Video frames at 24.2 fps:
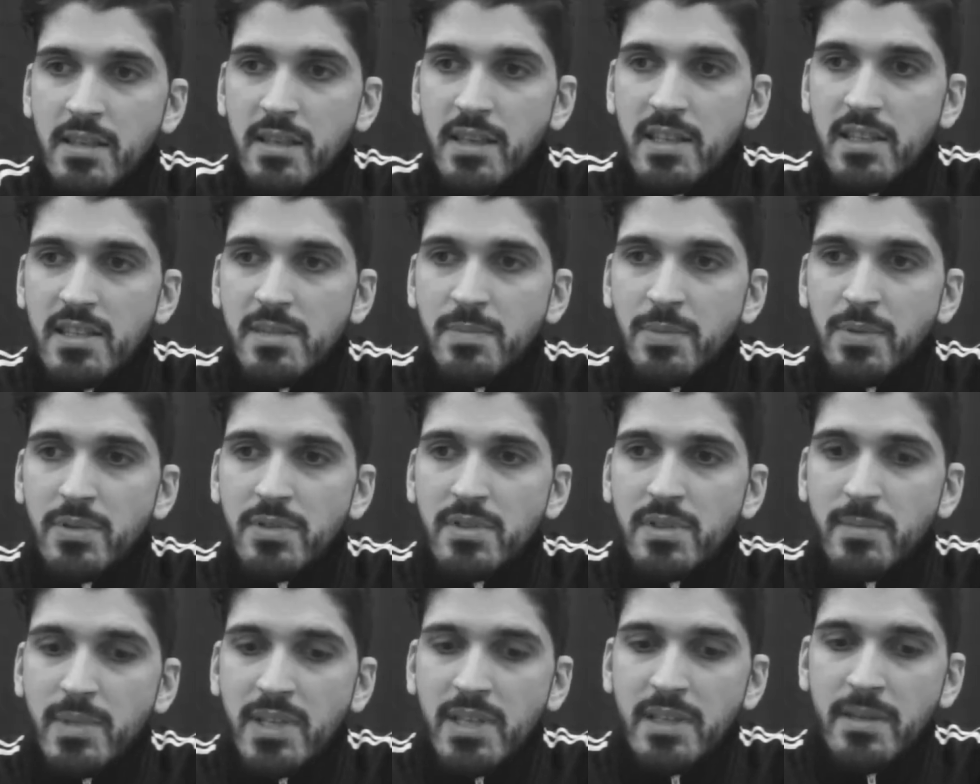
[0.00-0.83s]
Let's
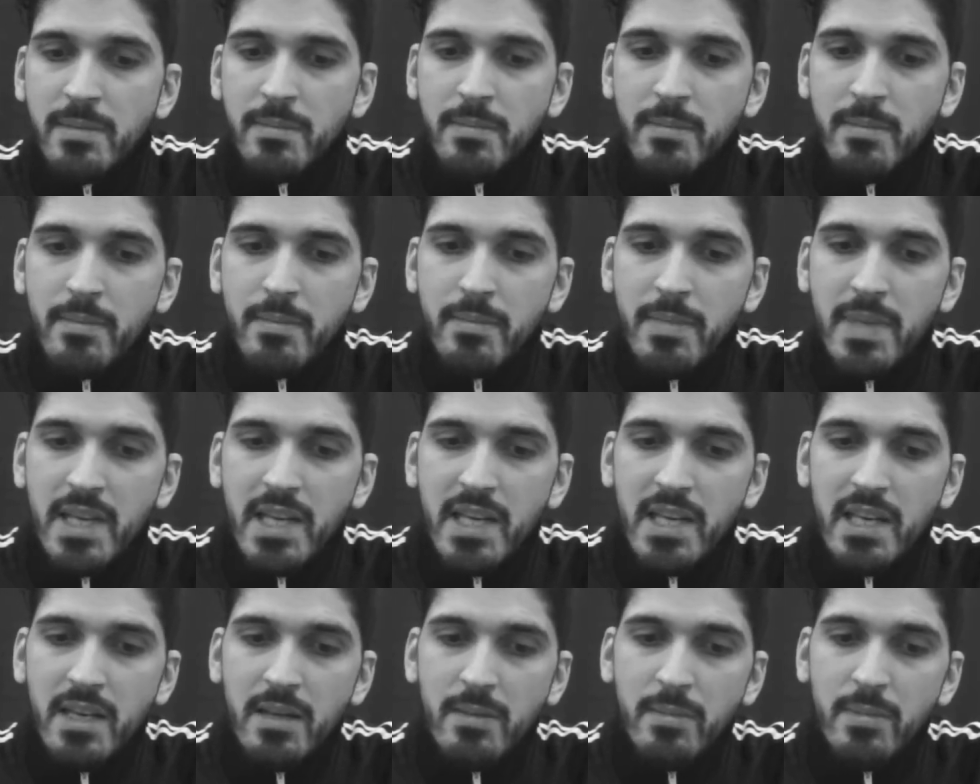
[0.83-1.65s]
put them in the
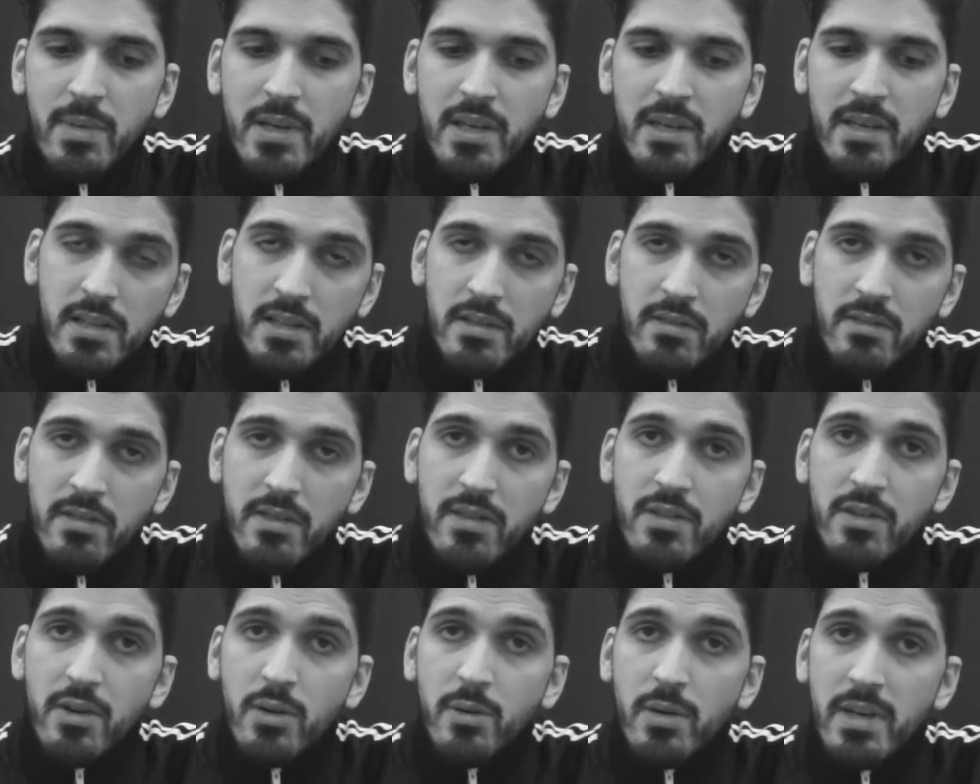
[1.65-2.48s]
maybe,
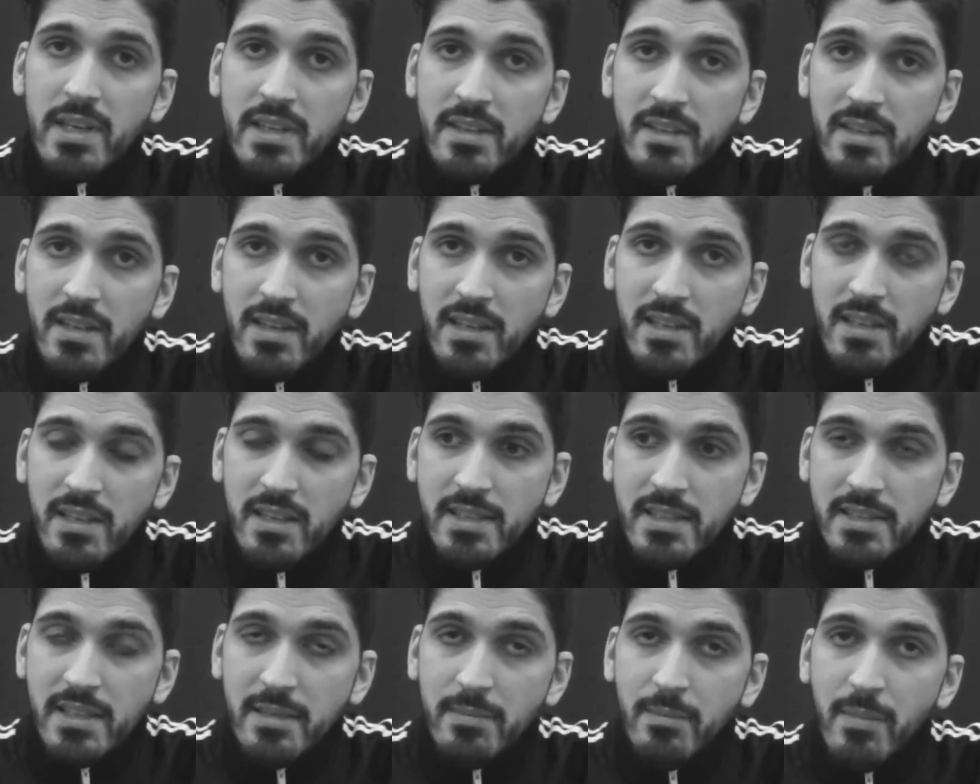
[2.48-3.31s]
even though I think
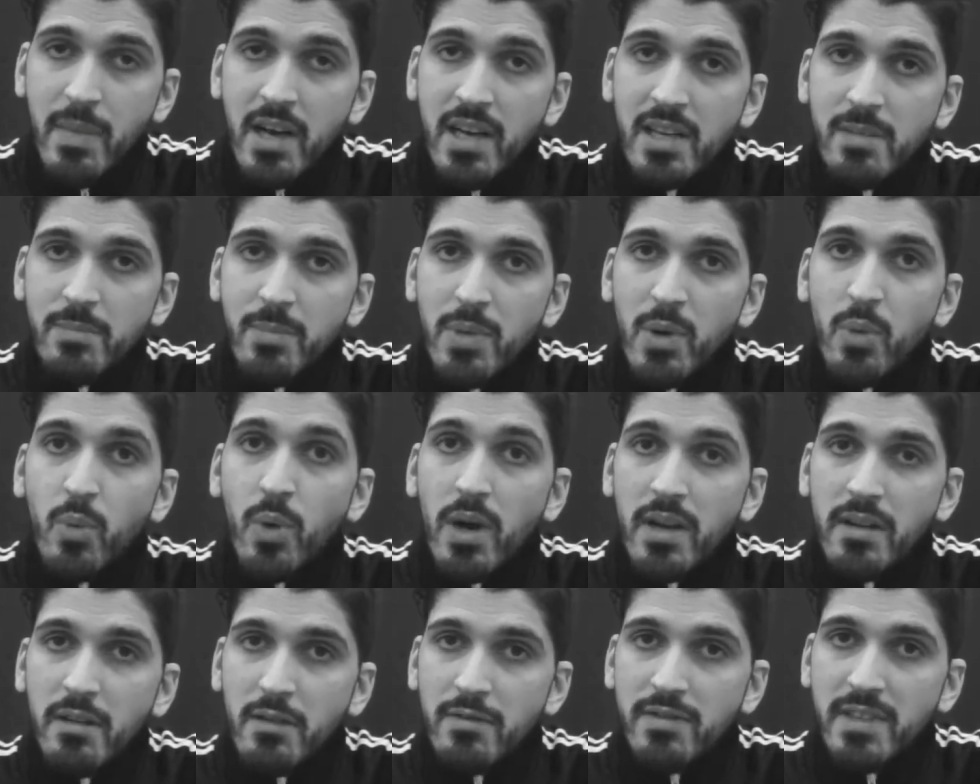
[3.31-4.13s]
that they might be
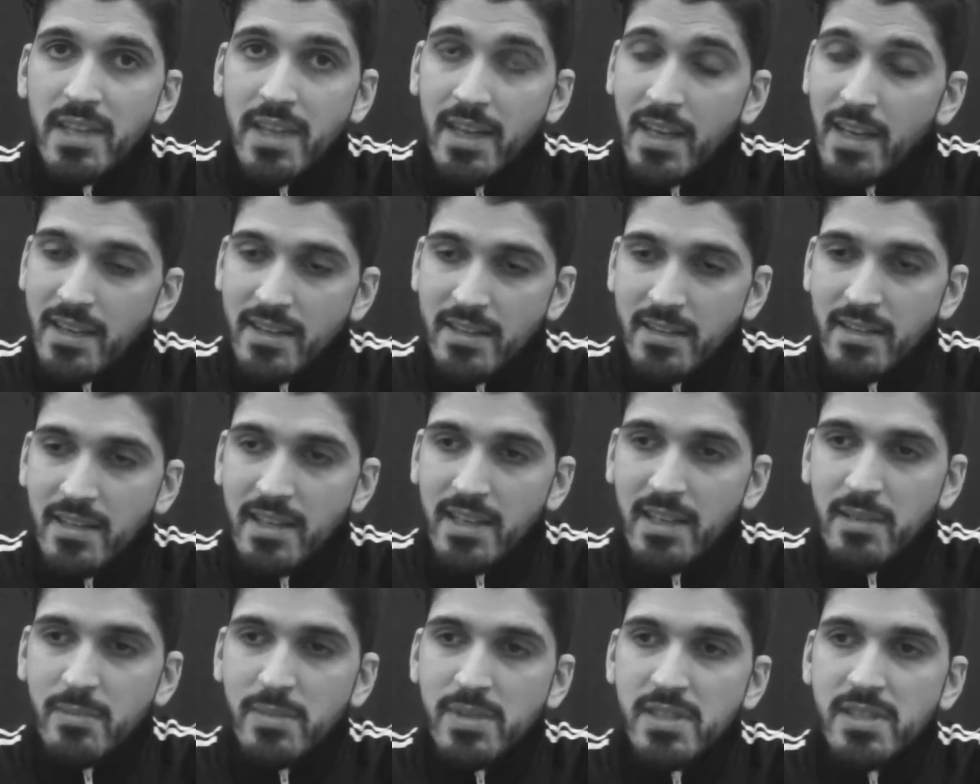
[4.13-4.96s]
one of the 8
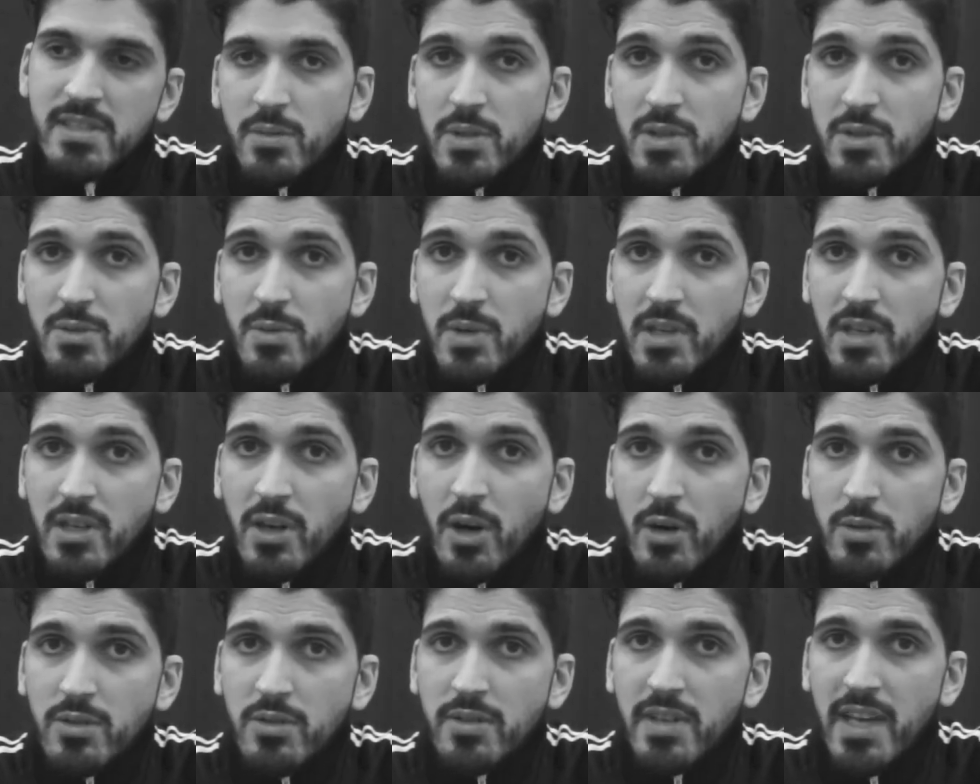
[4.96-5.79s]
teams which will
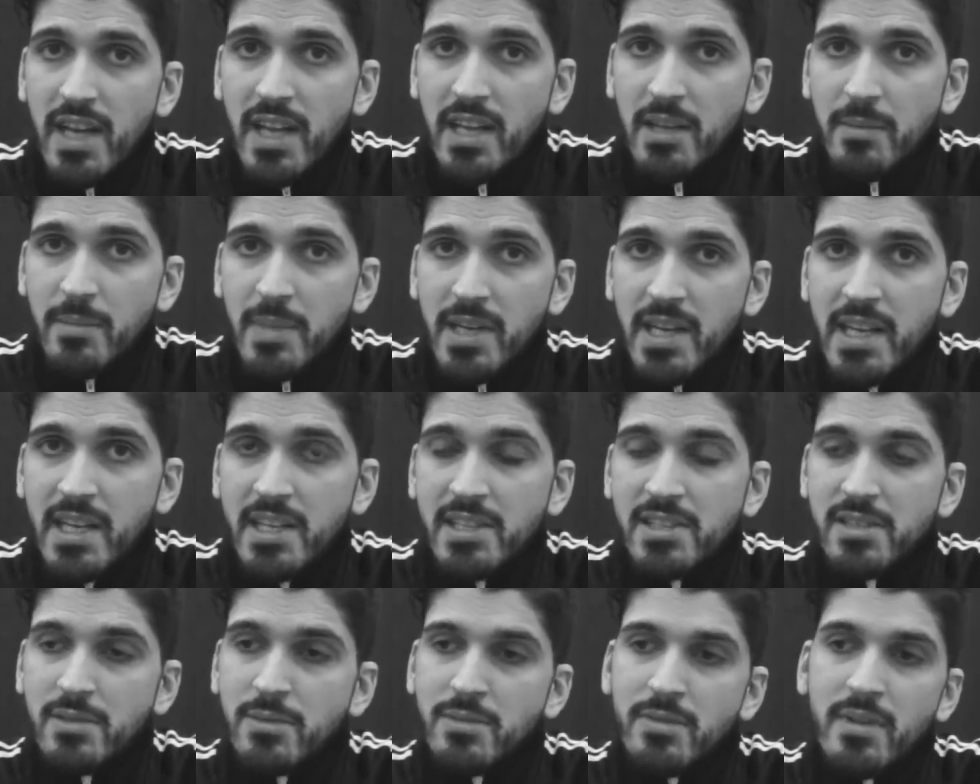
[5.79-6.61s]
go to the
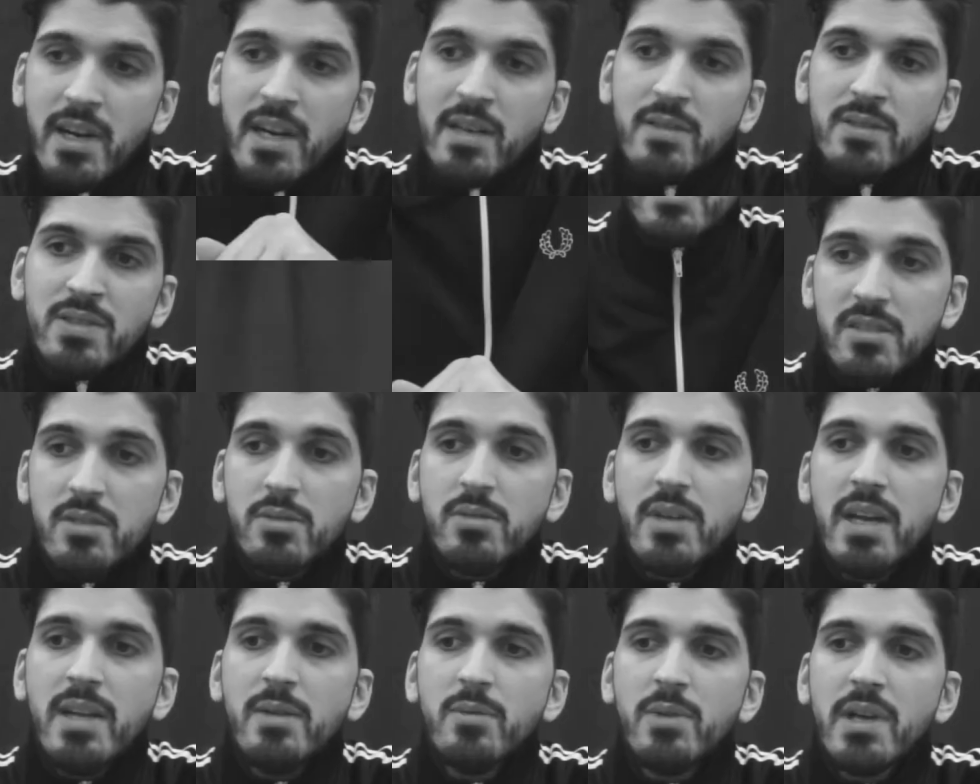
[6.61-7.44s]
elimination round. So
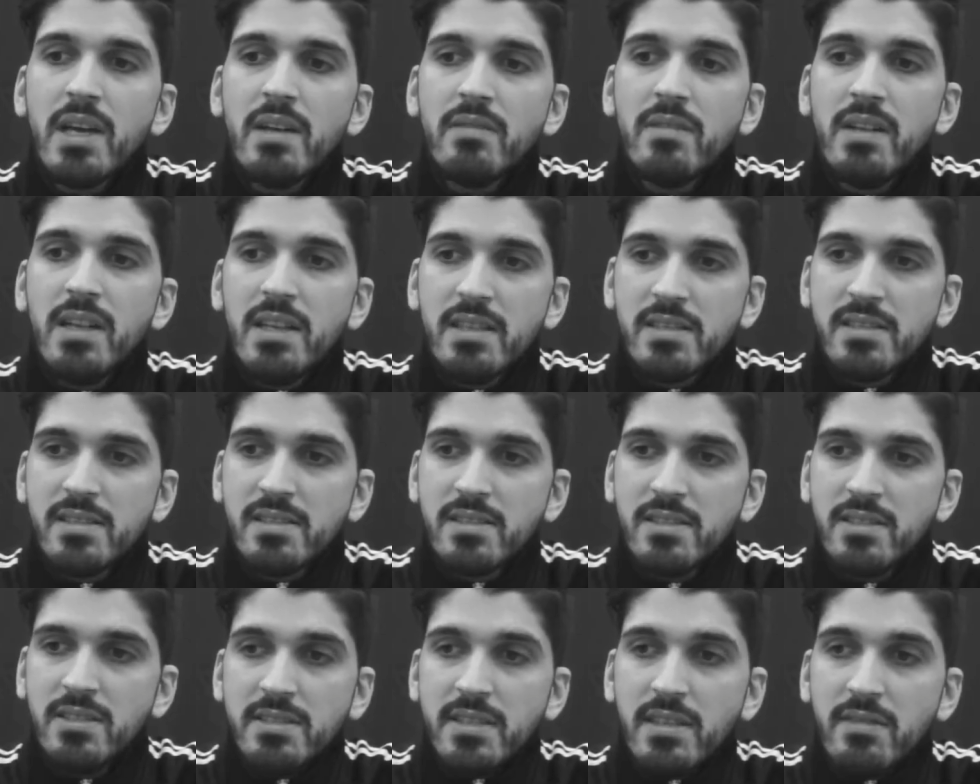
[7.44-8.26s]
then we have Leicester.